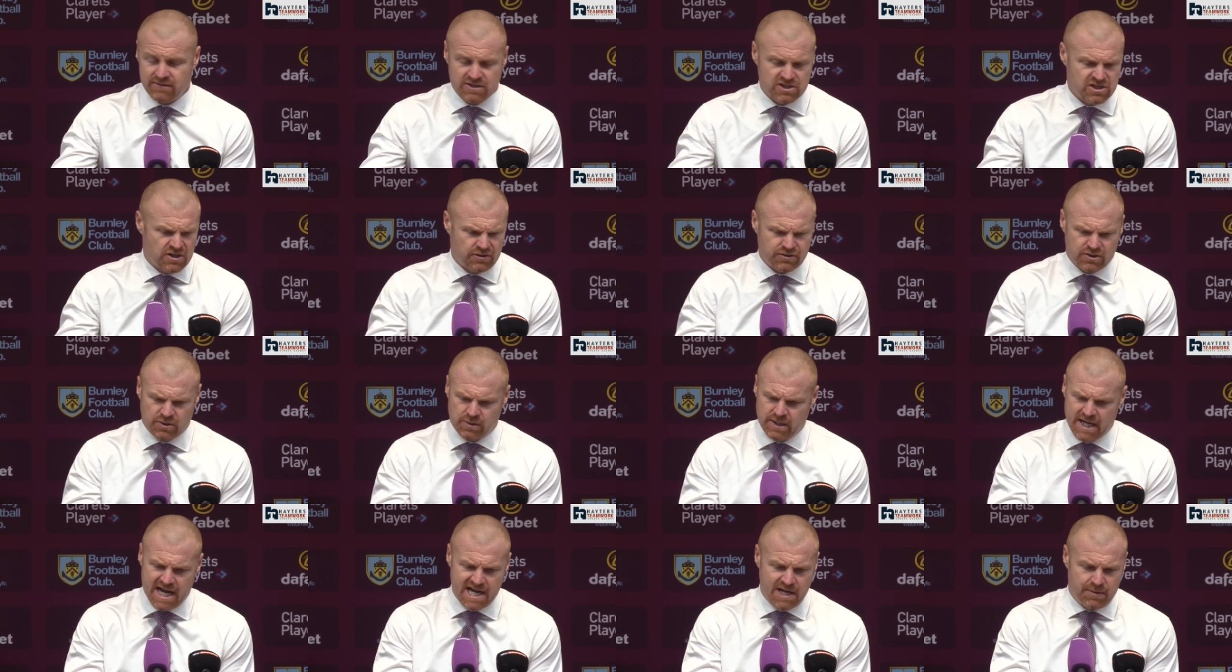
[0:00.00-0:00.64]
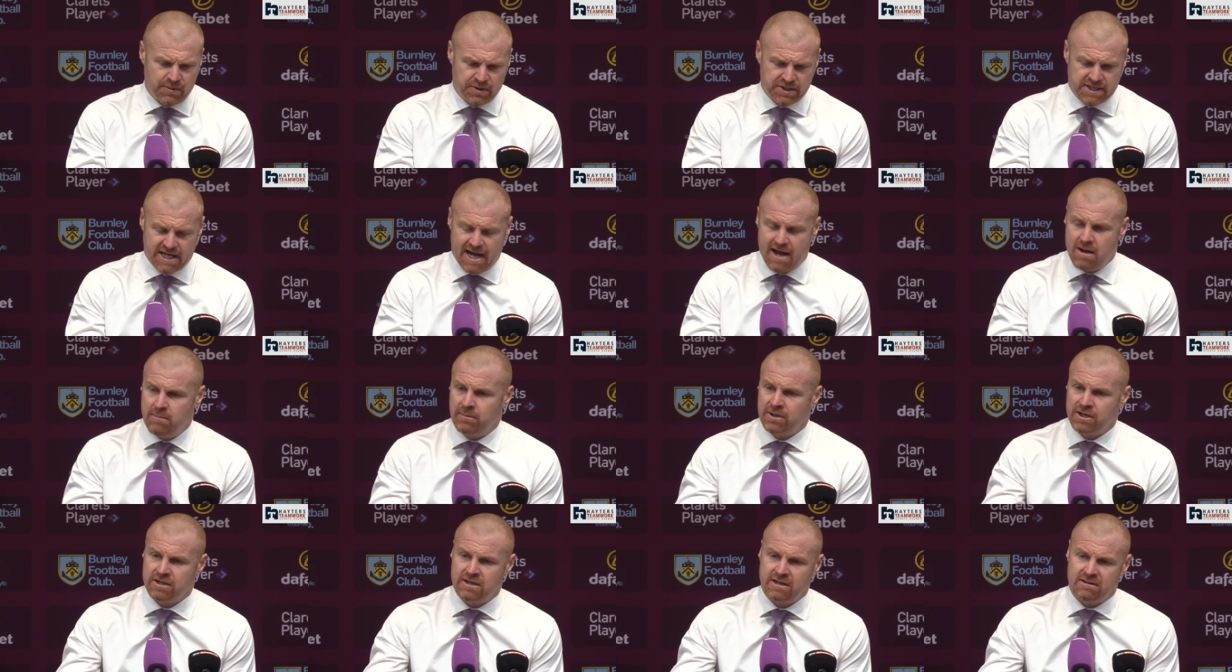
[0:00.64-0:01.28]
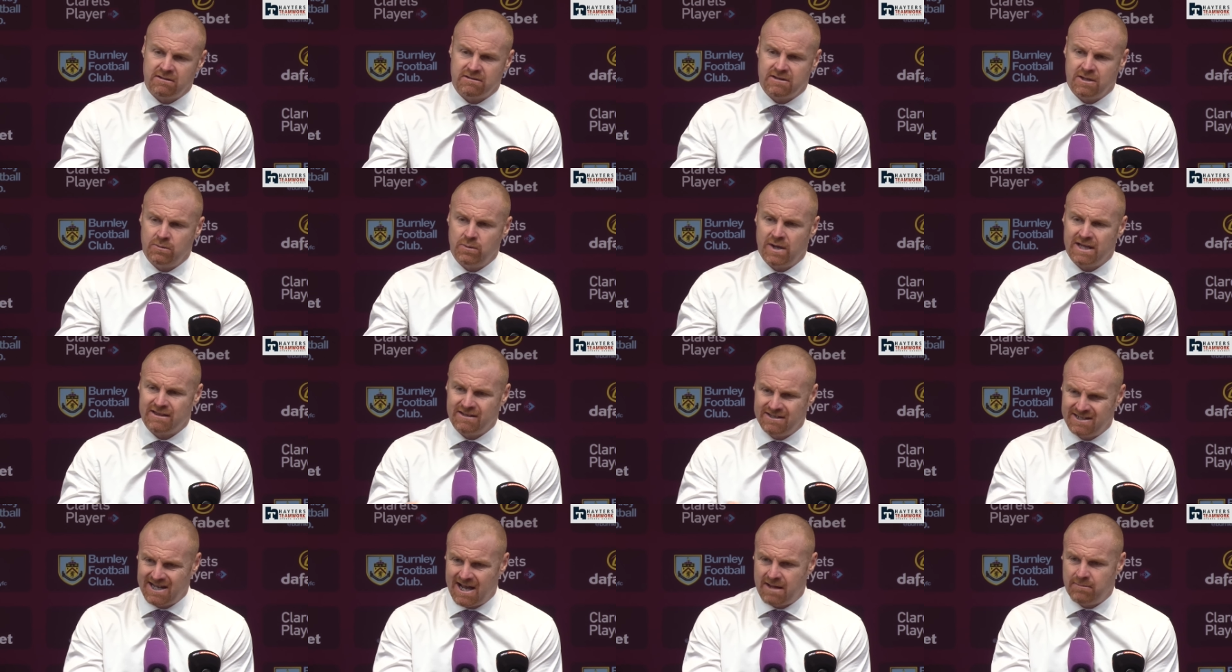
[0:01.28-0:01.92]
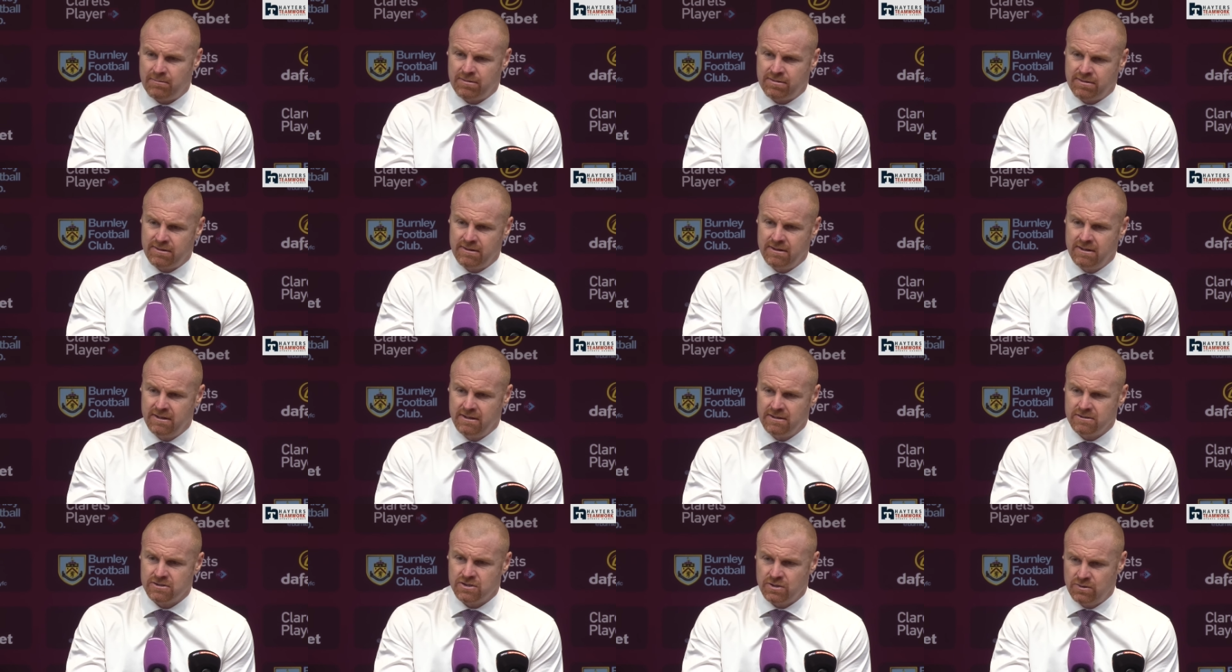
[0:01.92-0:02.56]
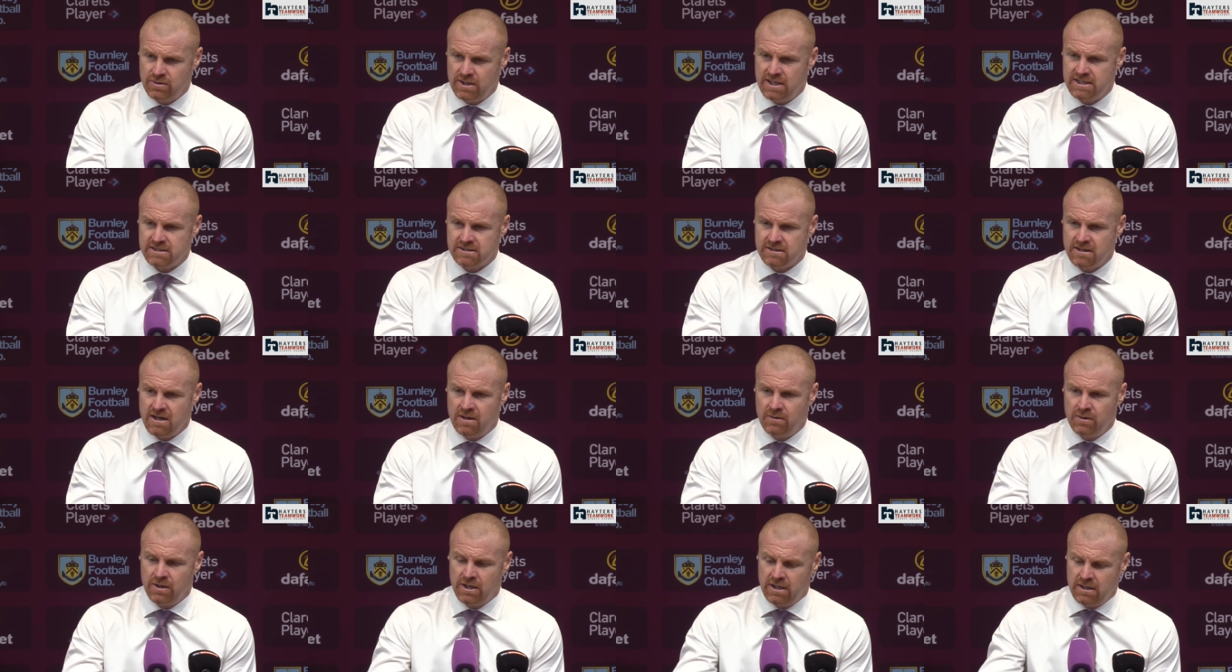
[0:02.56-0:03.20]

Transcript: It's not doing anyone down, but I didn't think we had the depth two years ago.